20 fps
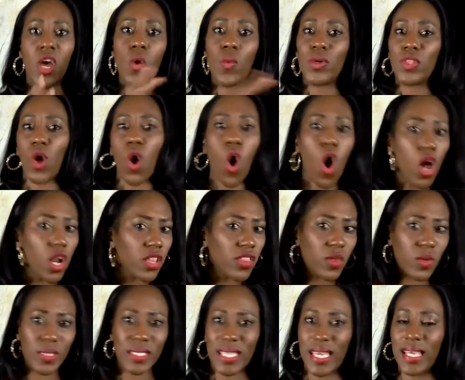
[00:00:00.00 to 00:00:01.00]
With all of
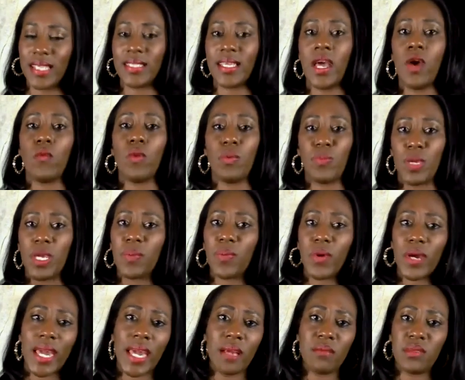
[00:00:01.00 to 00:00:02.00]
those things, when people
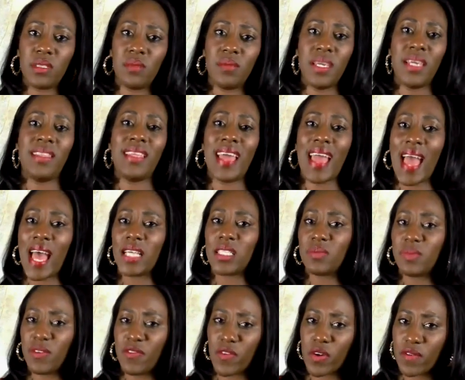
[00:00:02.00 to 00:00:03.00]
came to me and they asked
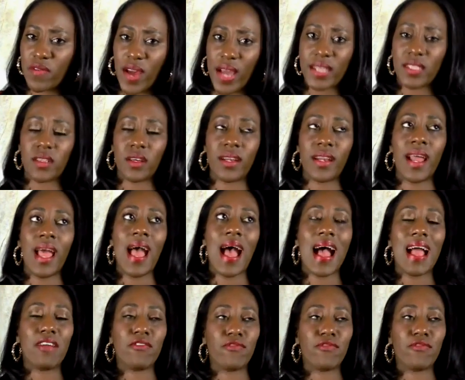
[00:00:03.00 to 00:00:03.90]
me for advice on it, I